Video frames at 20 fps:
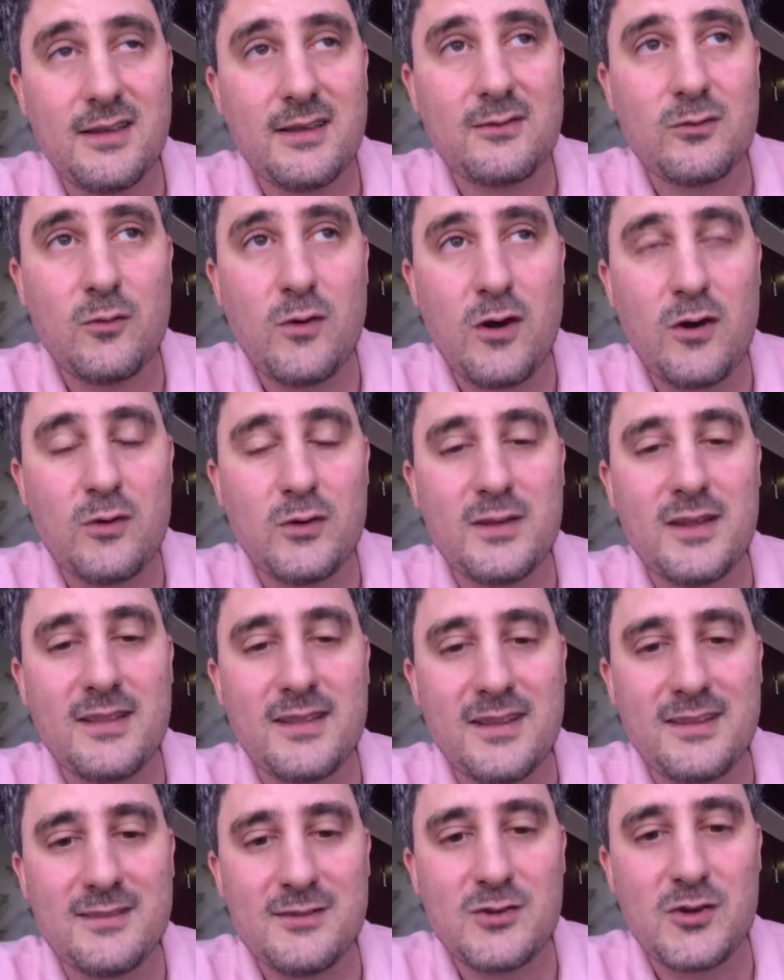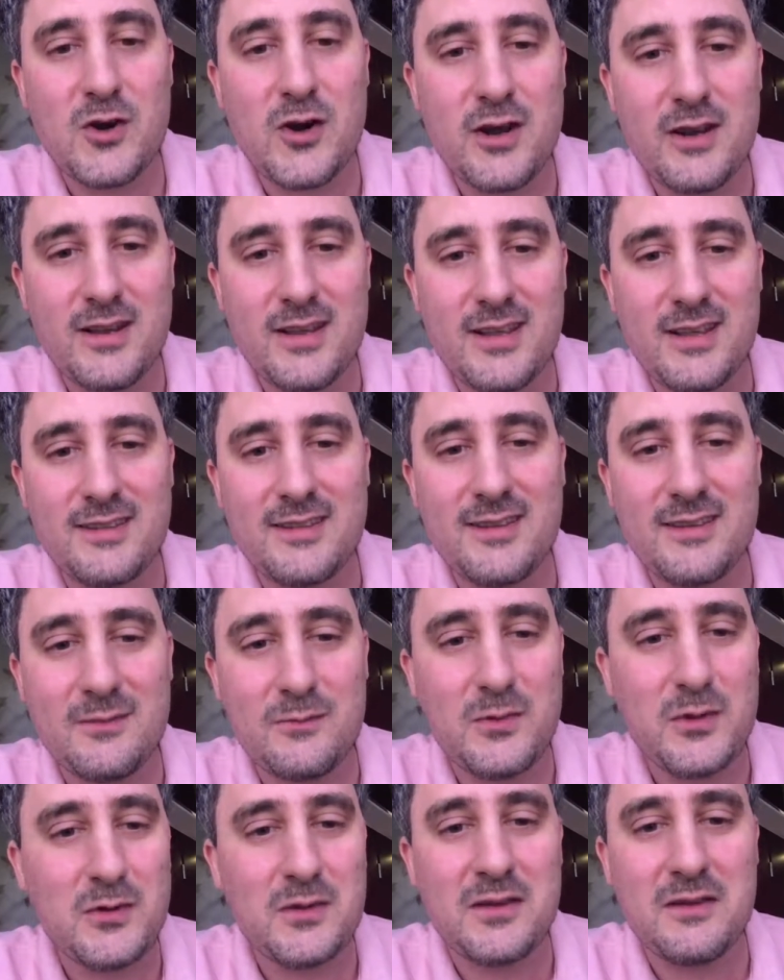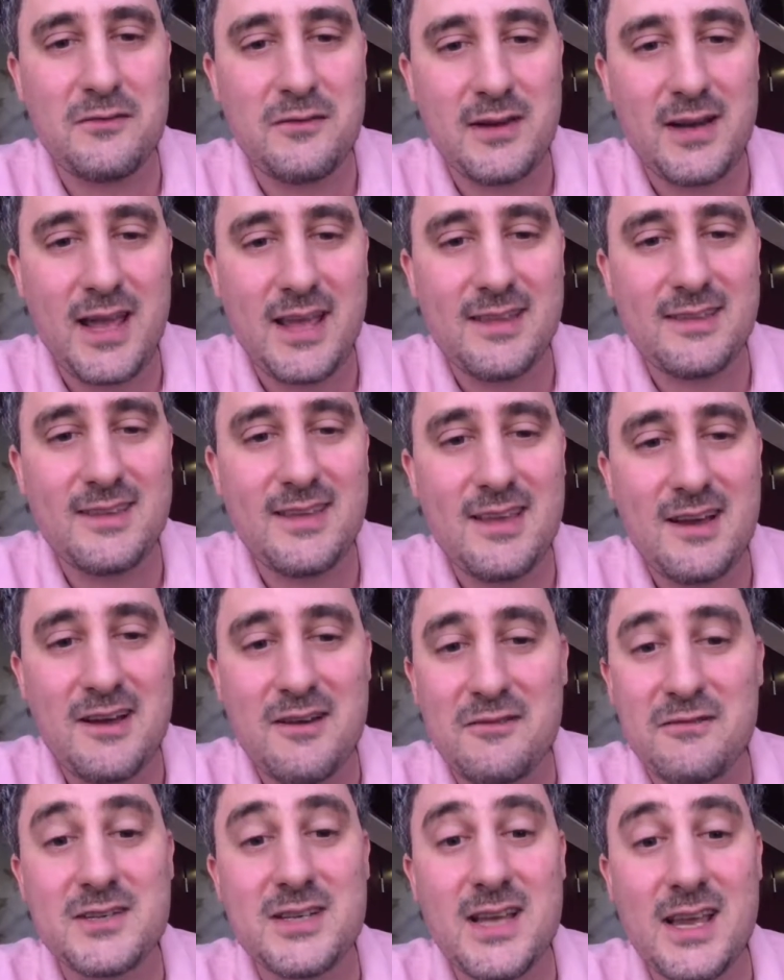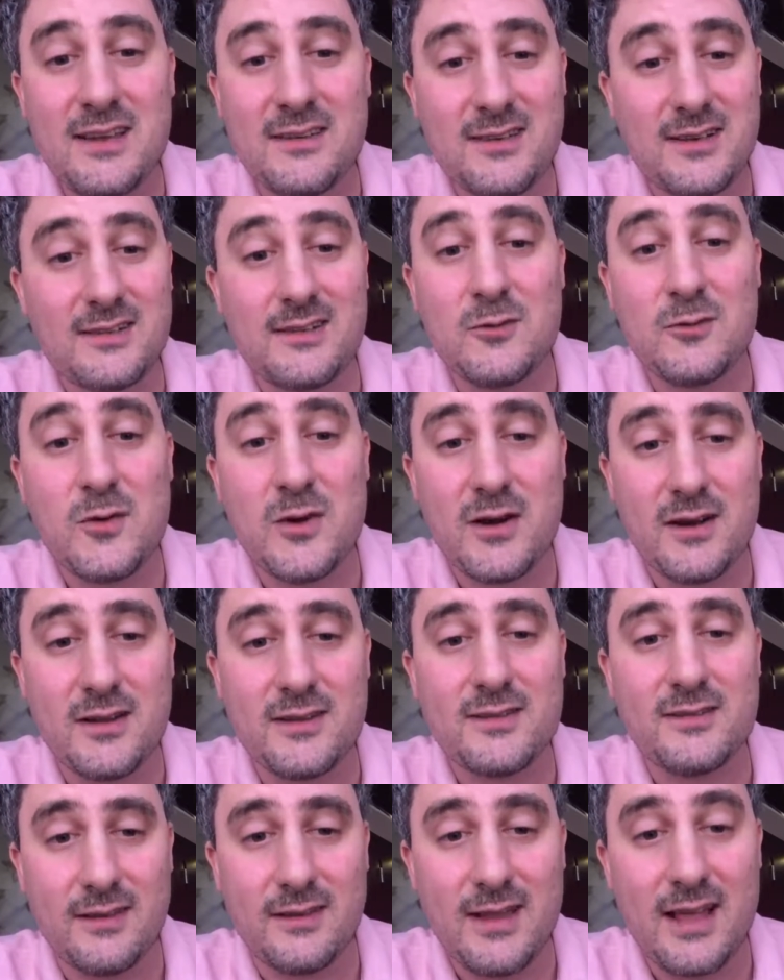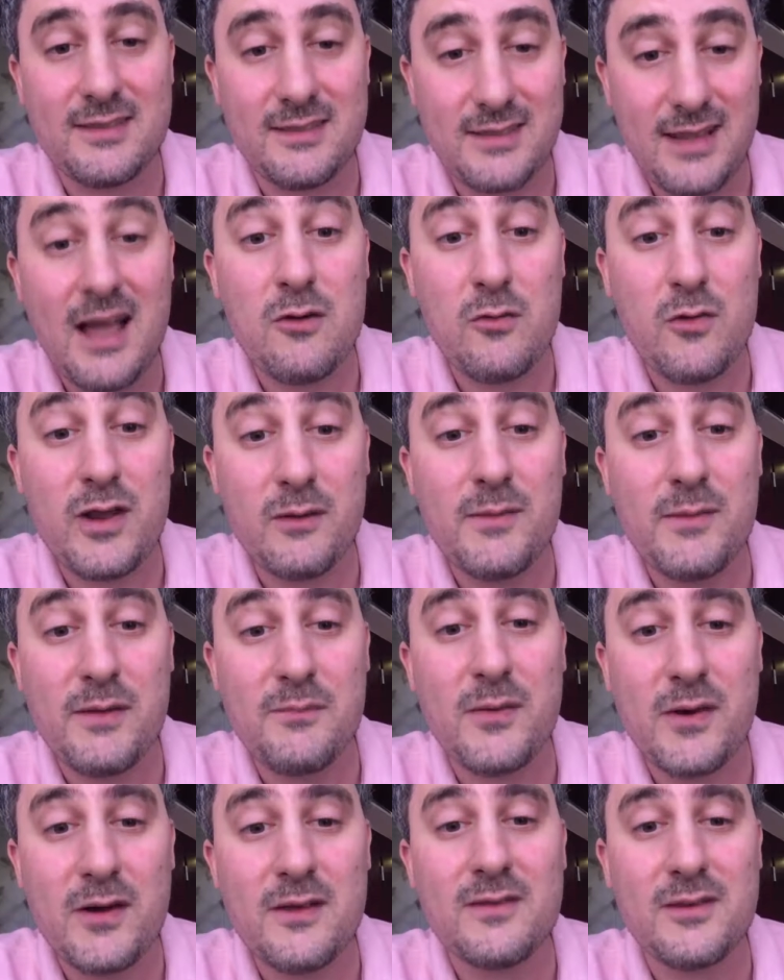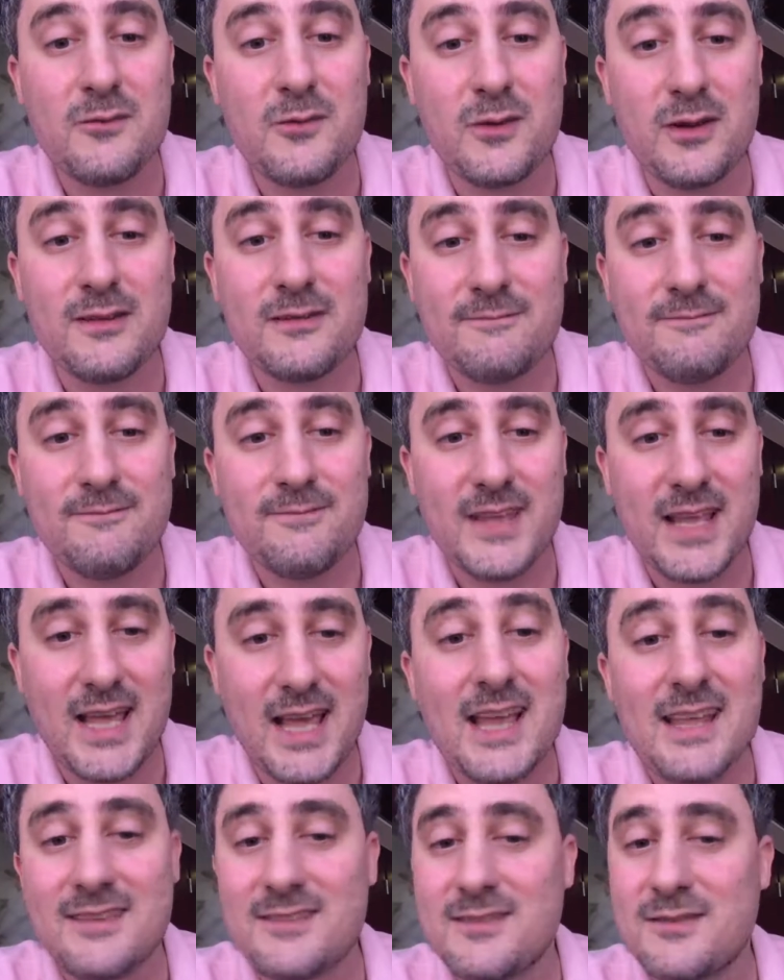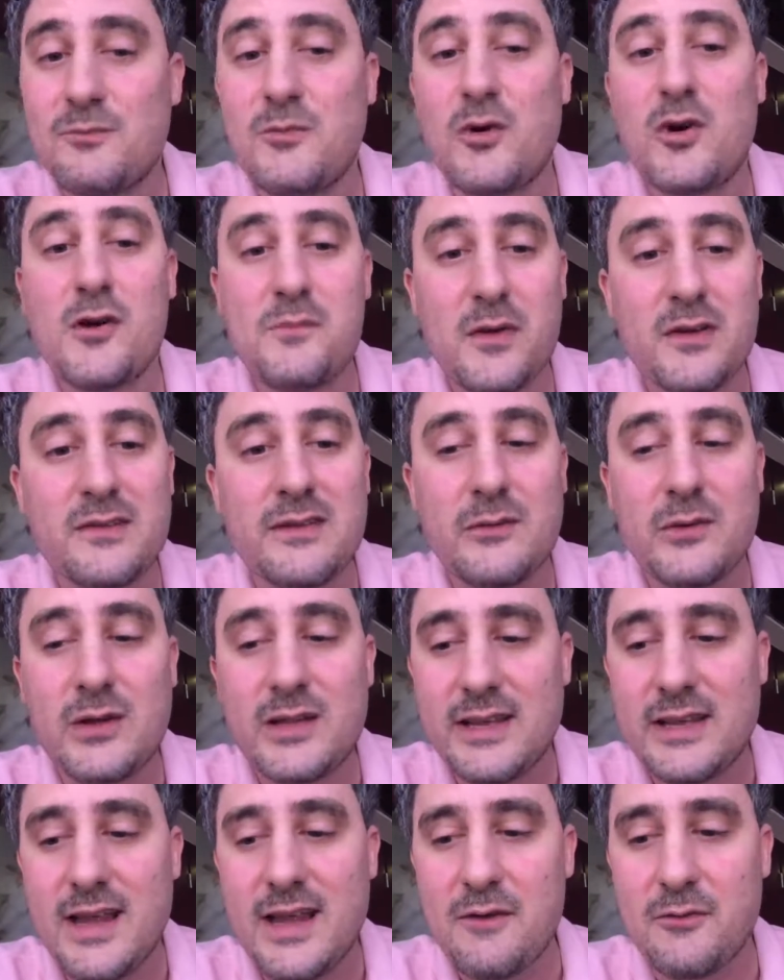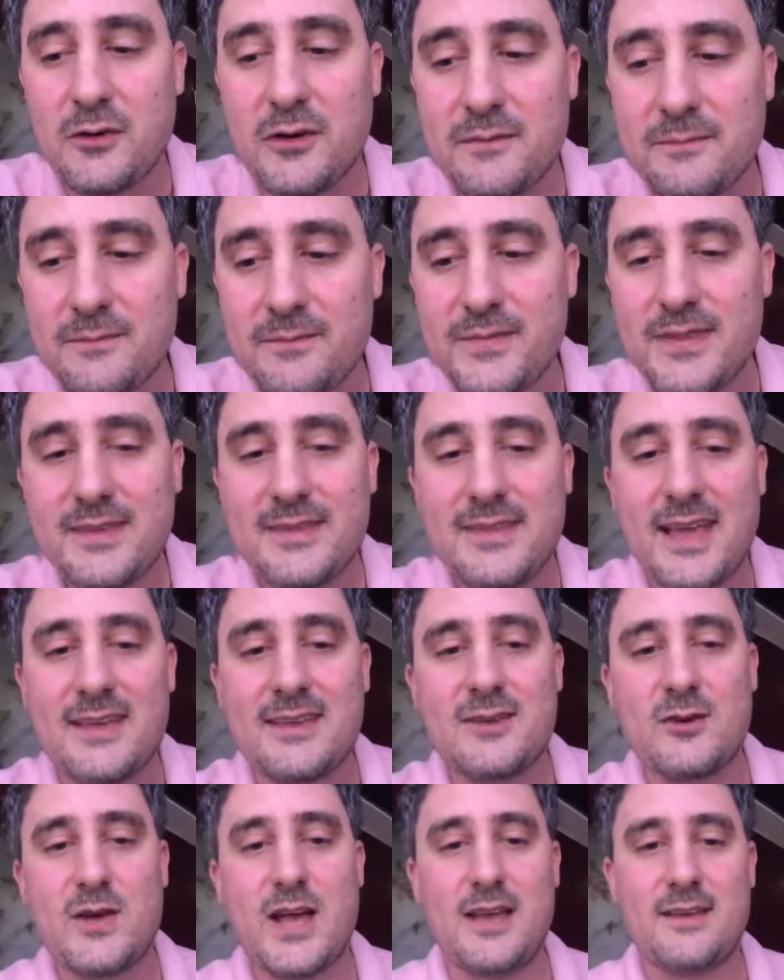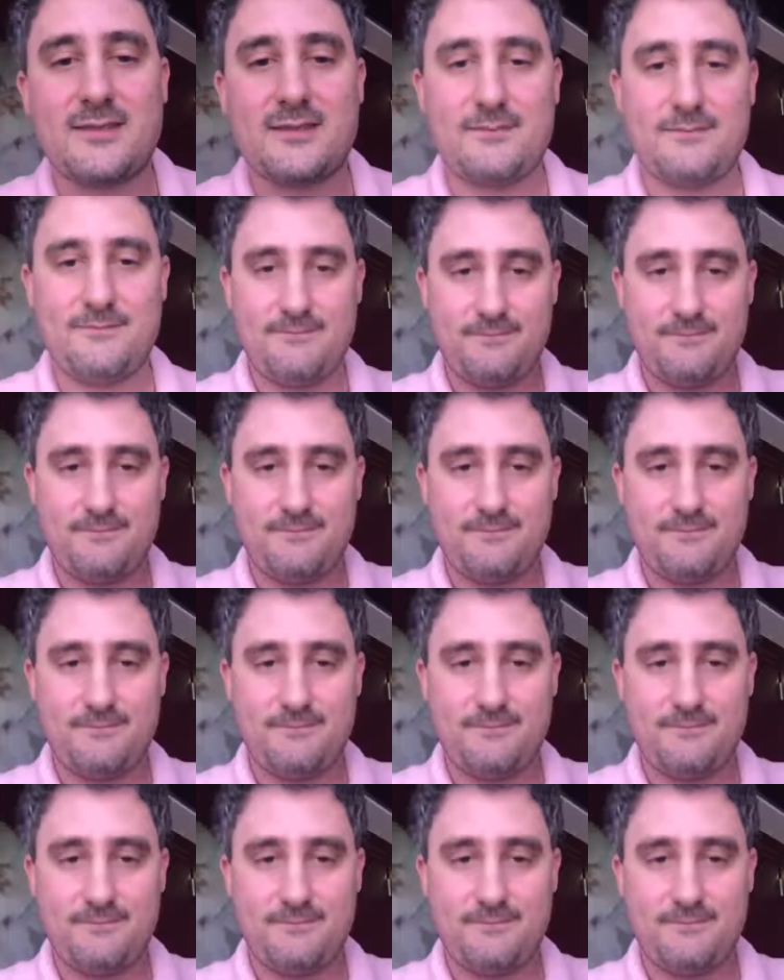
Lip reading: road, in this journey, in this beautiful idea of changing the world that now will be possible. It's more possible than ever. Thank you, guys.